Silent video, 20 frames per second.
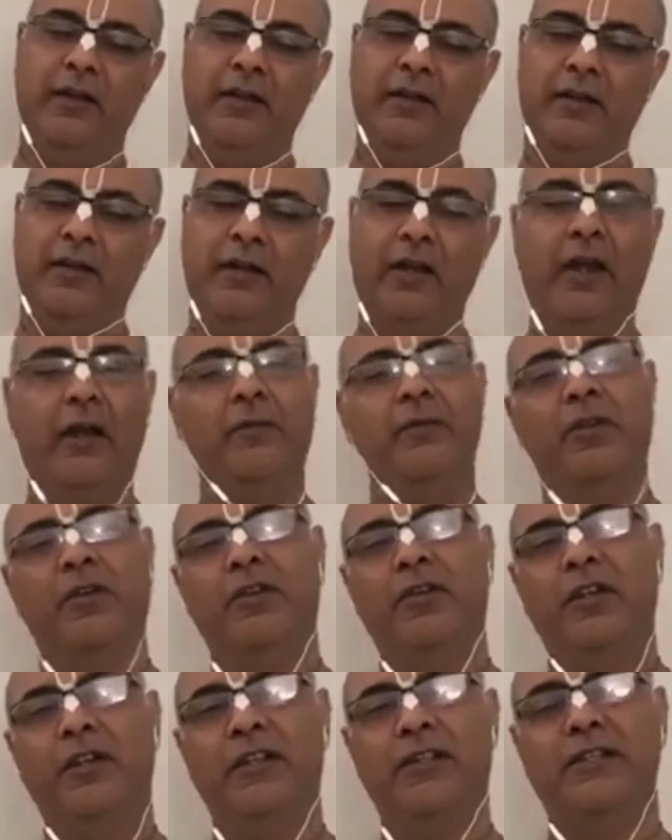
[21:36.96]
I'm not
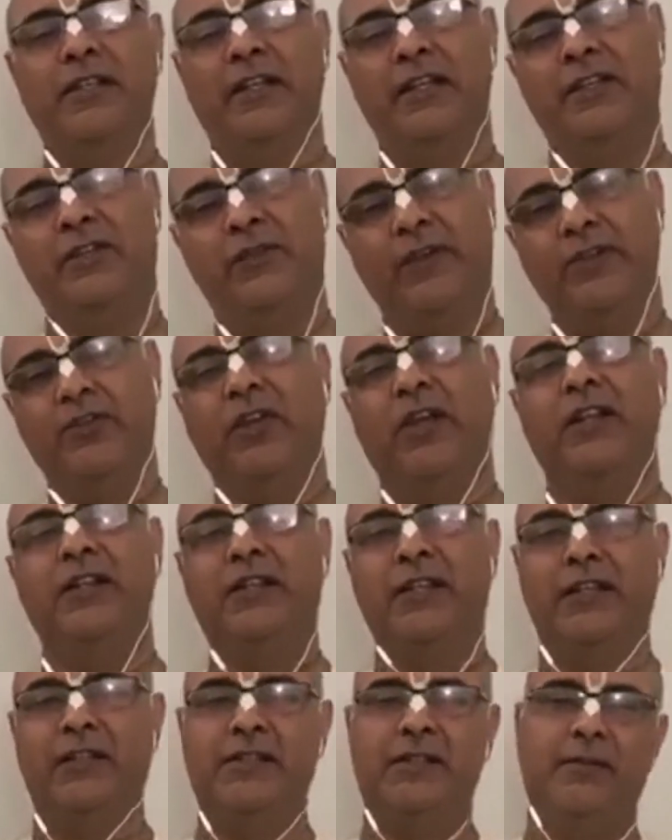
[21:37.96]
really satisfied, so I'll
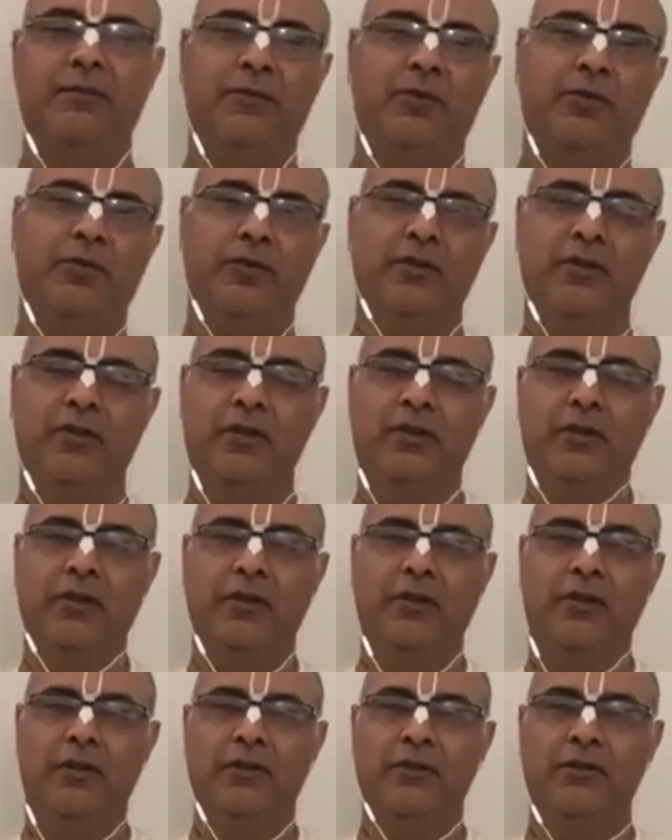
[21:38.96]
take some more.
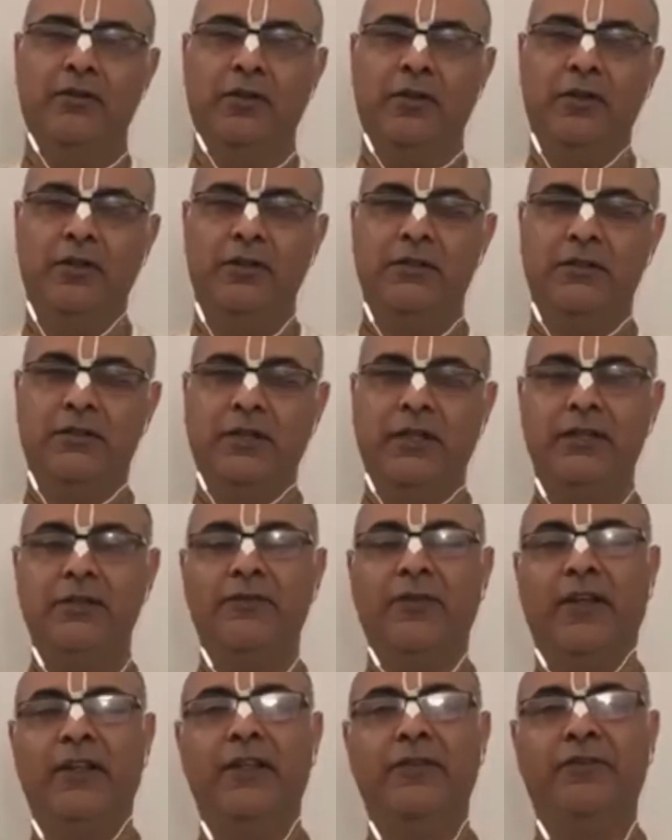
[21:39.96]
So he says,
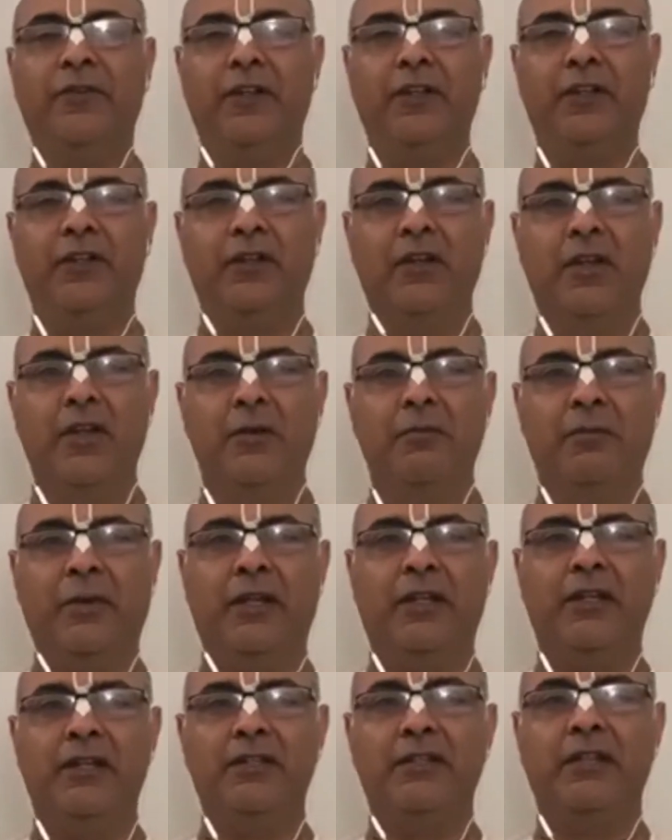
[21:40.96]
Father,
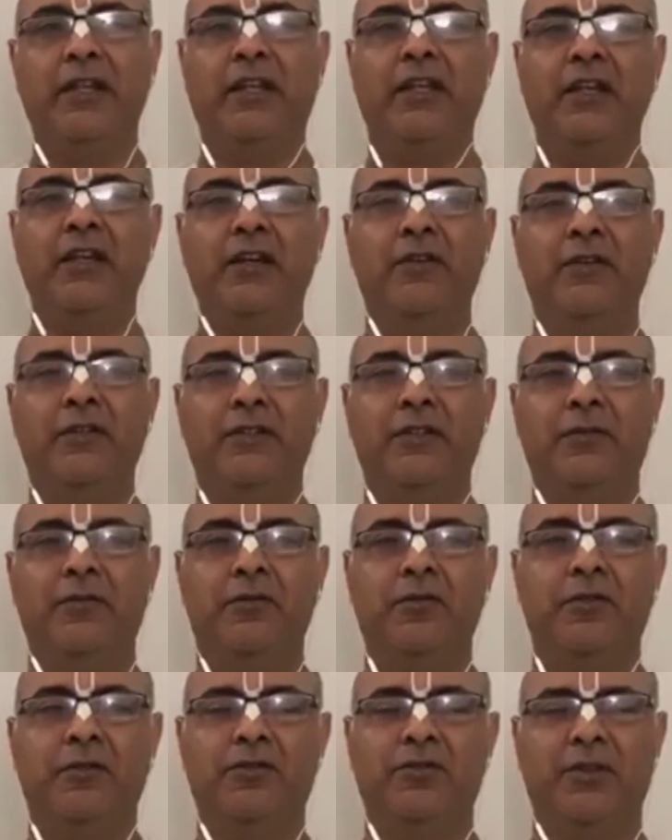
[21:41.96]
Makhi is taking away some
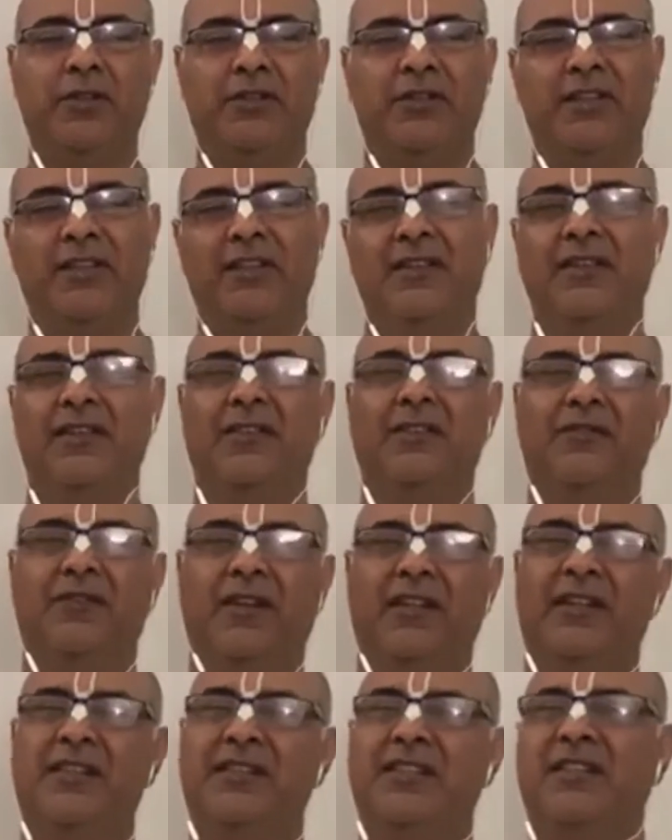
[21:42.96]
of the sweets.
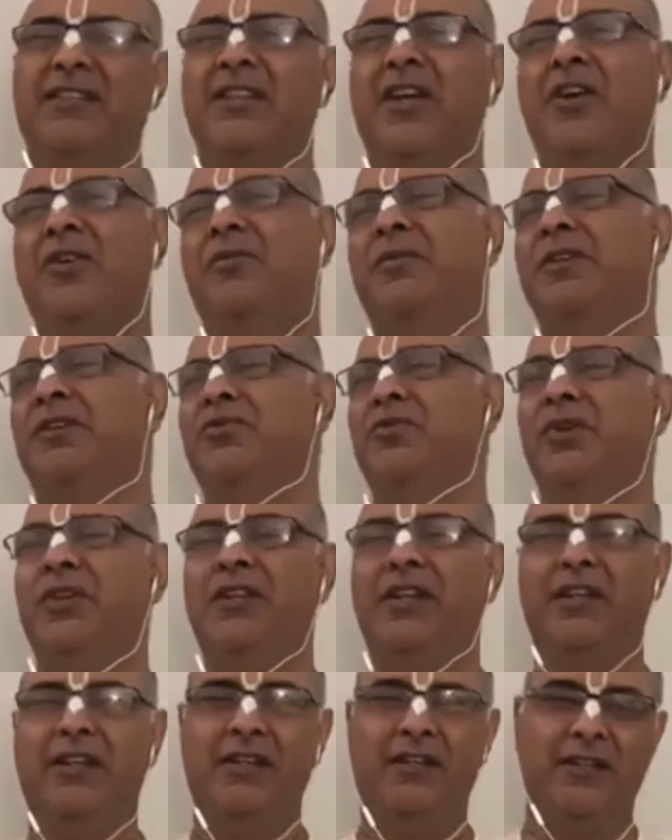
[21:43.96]
Father says, how much sweet
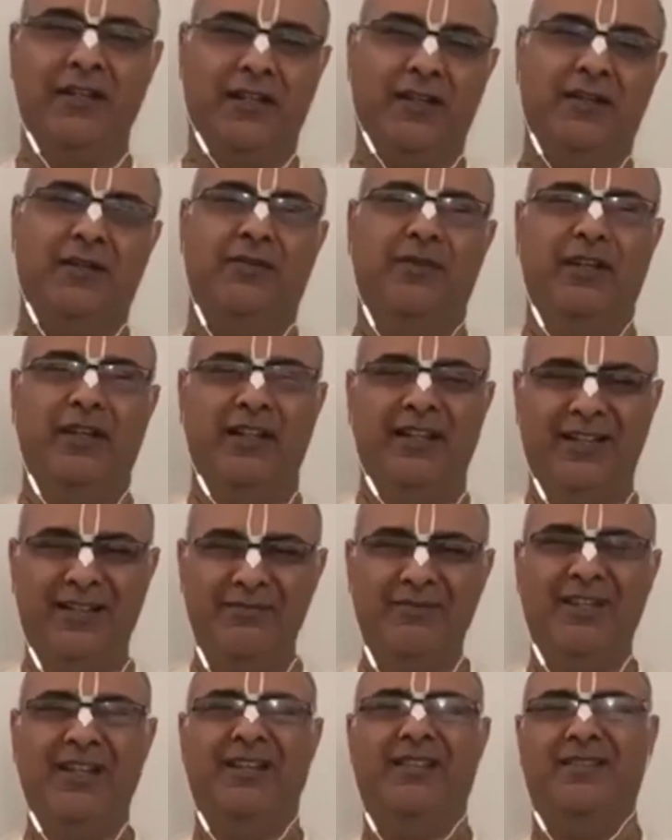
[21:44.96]
can he take away? Let him
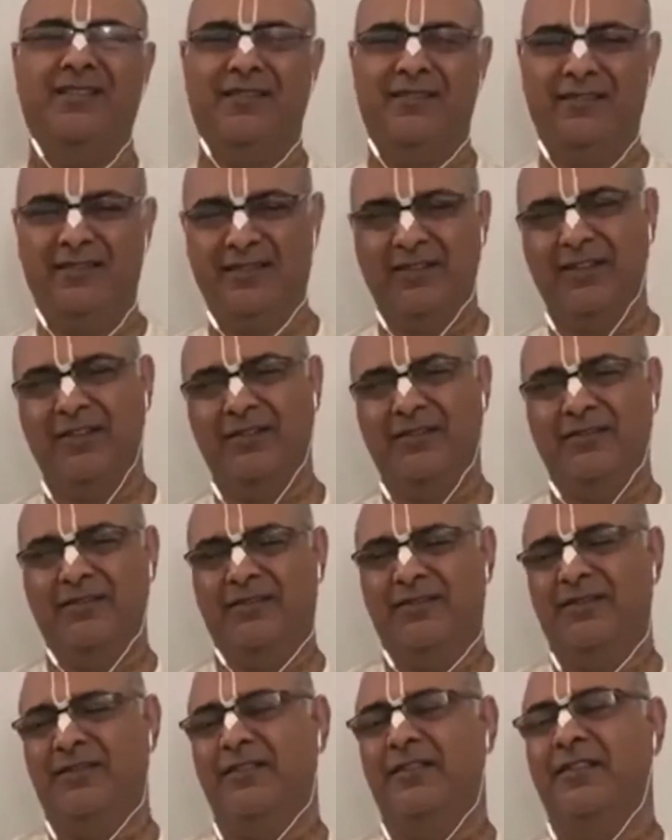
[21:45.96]
take,
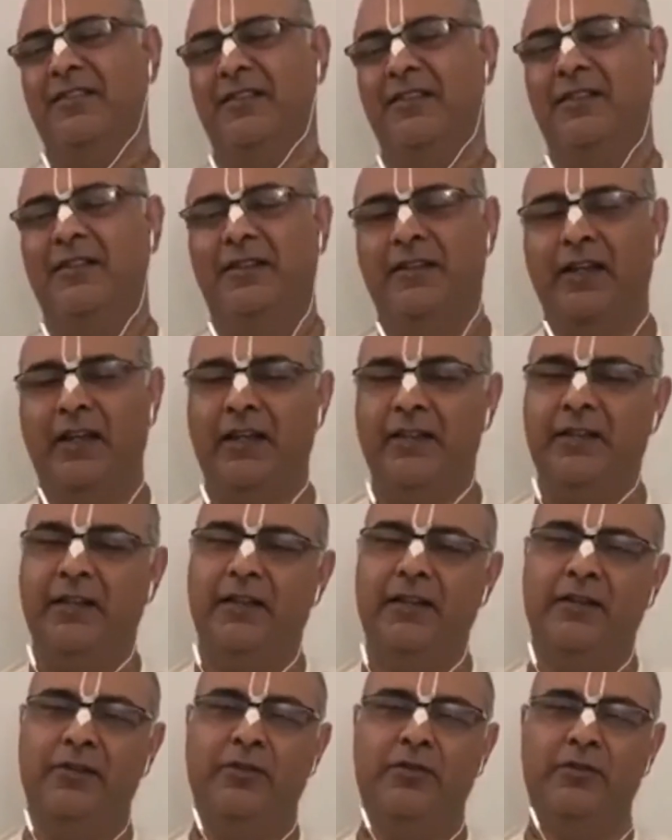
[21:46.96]
And
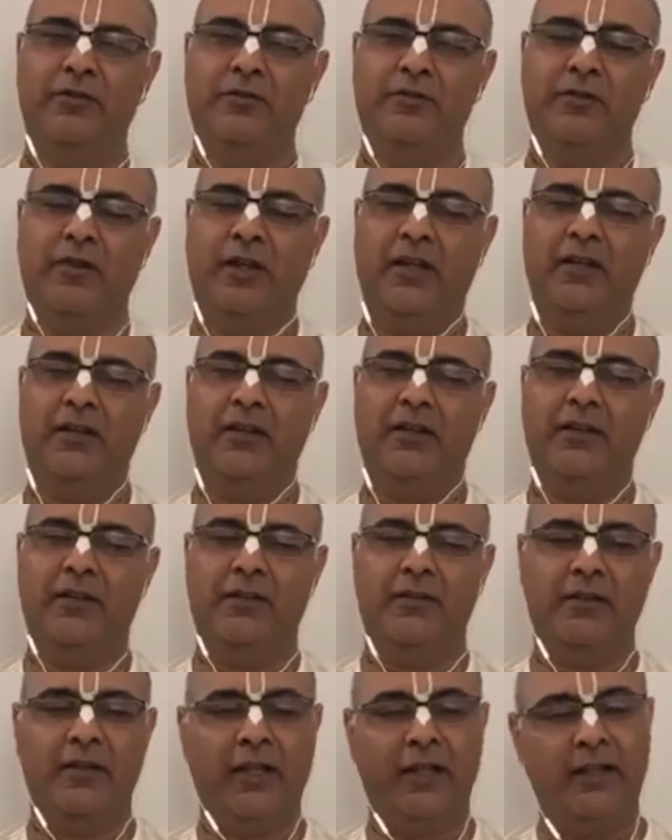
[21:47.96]
then he goes.
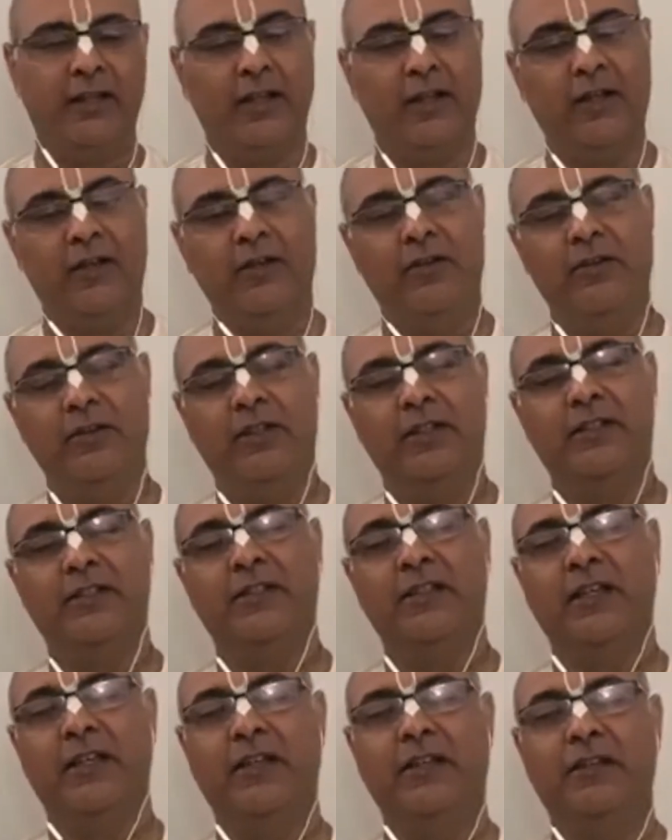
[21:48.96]
And now the
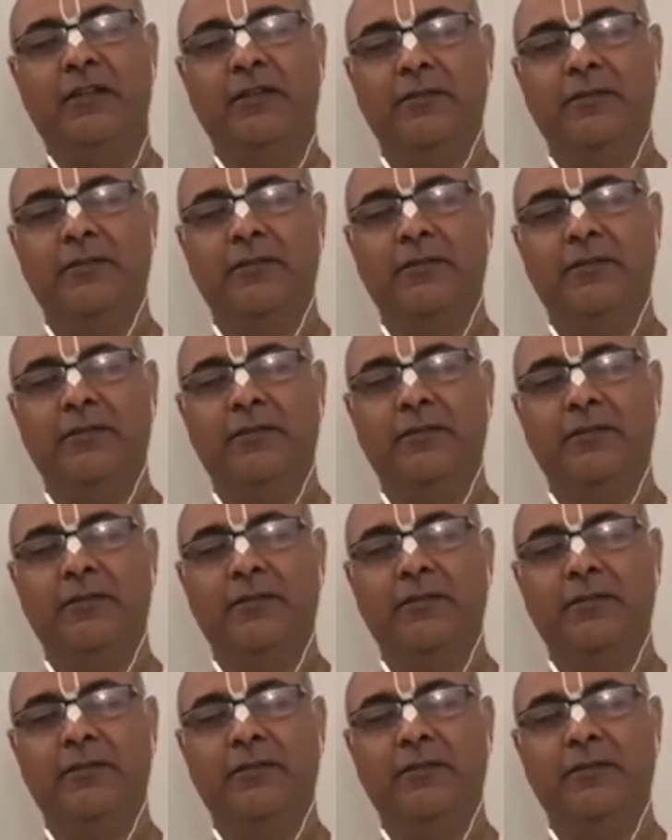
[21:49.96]
son,